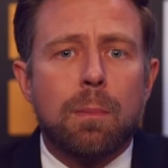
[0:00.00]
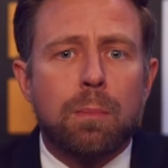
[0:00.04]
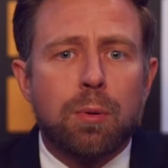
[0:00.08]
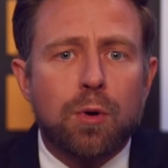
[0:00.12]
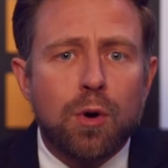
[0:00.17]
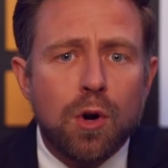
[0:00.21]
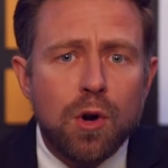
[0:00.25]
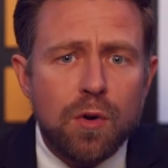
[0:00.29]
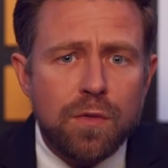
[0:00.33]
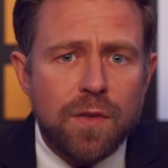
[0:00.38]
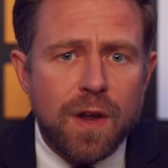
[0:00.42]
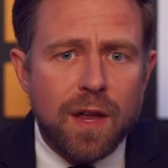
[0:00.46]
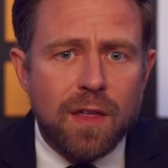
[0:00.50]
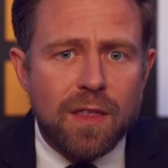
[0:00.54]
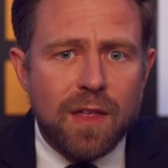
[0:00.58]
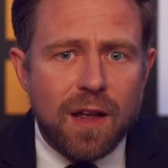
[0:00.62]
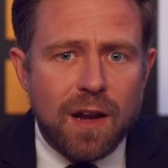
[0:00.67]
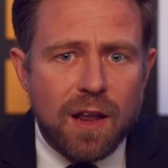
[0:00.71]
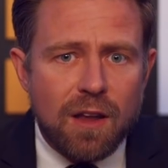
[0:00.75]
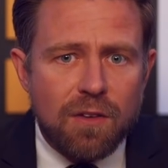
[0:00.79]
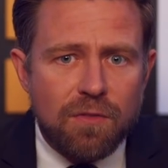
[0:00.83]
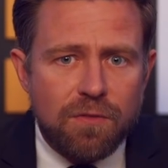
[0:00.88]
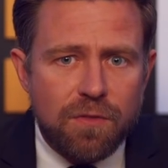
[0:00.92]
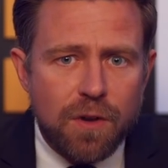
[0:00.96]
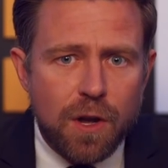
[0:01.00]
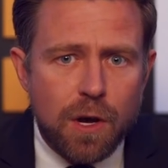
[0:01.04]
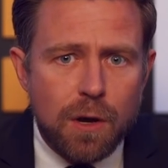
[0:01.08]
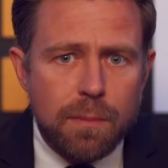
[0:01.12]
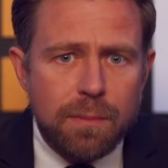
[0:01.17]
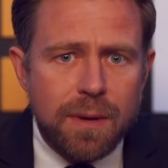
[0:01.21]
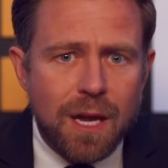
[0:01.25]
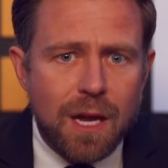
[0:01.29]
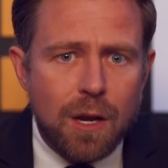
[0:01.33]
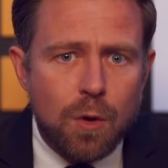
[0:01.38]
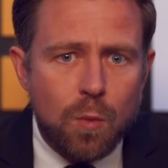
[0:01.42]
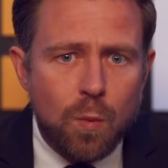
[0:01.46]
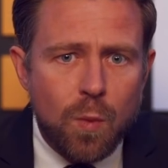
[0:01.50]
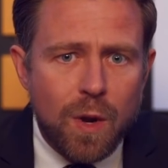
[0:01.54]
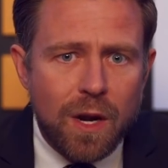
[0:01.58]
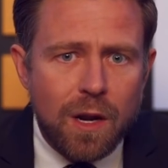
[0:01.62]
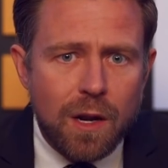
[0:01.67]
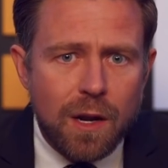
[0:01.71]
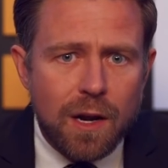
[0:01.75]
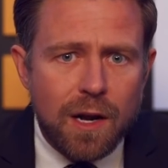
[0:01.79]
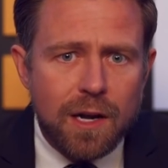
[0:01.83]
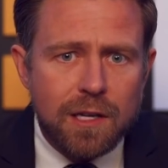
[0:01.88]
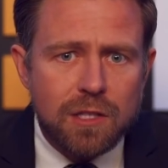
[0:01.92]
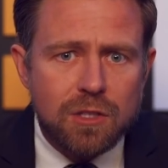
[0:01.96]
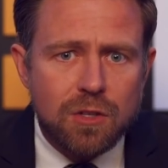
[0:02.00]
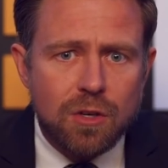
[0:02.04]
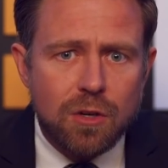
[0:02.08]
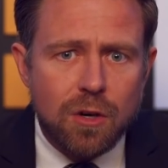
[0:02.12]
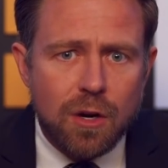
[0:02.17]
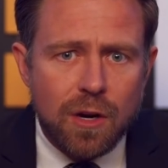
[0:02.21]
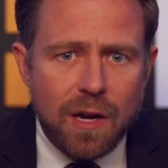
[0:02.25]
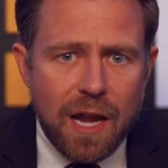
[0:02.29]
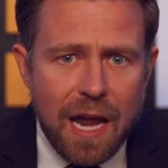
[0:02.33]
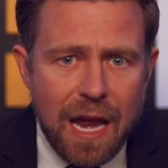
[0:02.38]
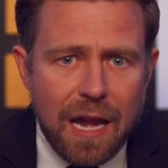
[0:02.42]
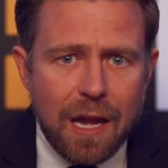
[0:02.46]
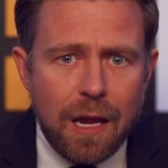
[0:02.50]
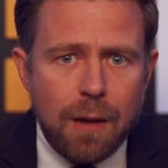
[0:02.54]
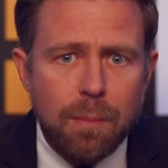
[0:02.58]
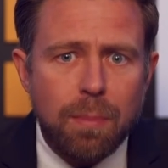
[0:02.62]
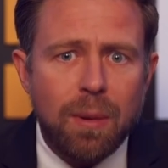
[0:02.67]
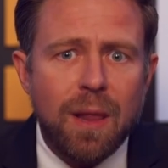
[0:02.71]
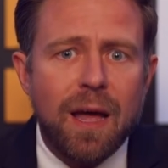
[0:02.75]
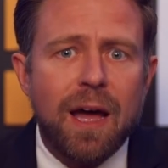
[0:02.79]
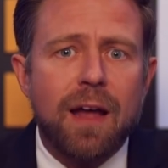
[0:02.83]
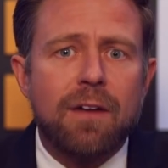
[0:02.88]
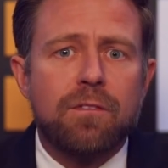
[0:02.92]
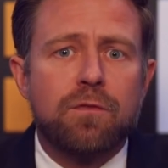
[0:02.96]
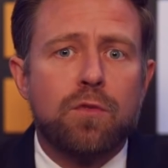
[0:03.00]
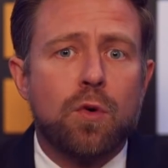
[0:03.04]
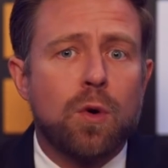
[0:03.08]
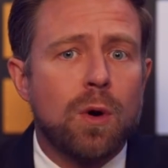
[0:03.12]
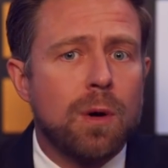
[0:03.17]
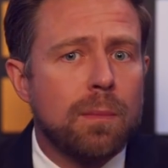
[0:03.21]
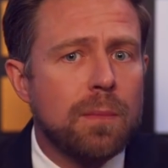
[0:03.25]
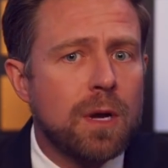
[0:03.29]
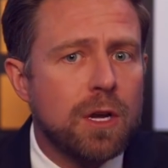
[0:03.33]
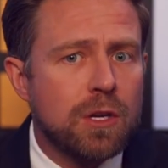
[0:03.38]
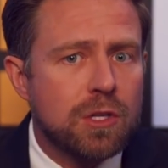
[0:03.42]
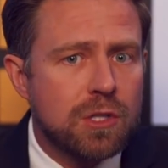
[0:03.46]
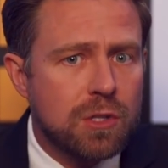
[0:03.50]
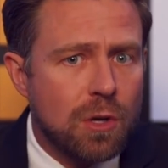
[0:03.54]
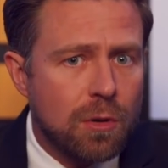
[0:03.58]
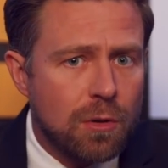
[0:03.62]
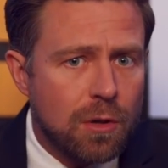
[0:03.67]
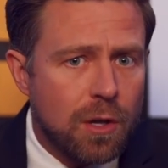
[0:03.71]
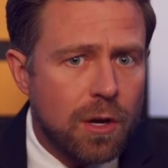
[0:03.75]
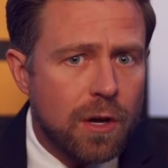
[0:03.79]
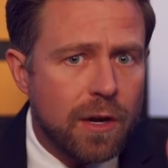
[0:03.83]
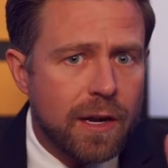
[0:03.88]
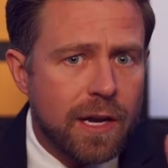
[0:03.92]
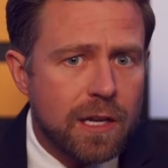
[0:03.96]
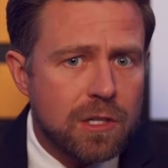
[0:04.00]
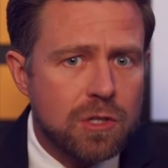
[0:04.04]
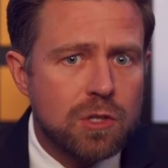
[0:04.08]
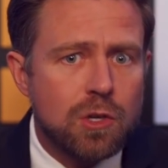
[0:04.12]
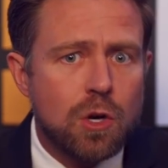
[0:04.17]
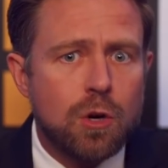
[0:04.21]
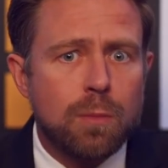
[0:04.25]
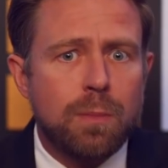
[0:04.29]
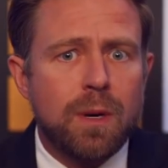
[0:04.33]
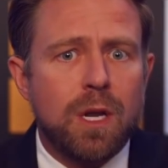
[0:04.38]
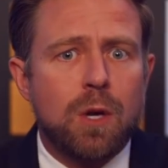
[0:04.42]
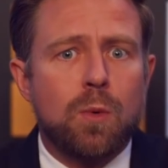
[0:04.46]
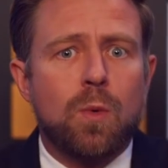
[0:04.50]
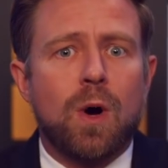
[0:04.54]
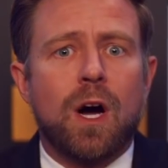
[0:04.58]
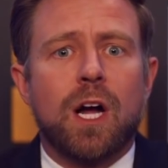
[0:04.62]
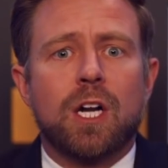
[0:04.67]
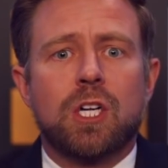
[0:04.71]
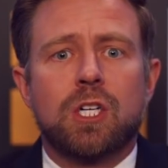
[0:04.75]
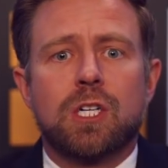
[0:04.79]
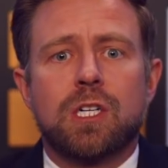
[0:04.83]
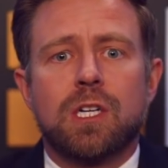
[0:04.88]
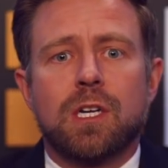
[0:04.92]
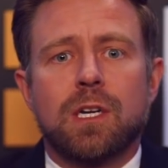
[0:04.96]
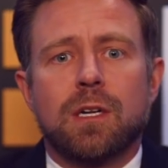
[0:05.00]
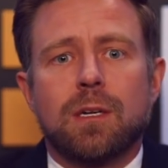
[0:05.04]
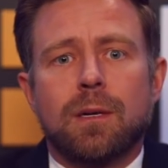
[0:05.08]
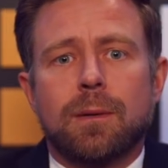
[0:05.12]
proving that a film can win an Oscar on any platform so long as nobody watched it.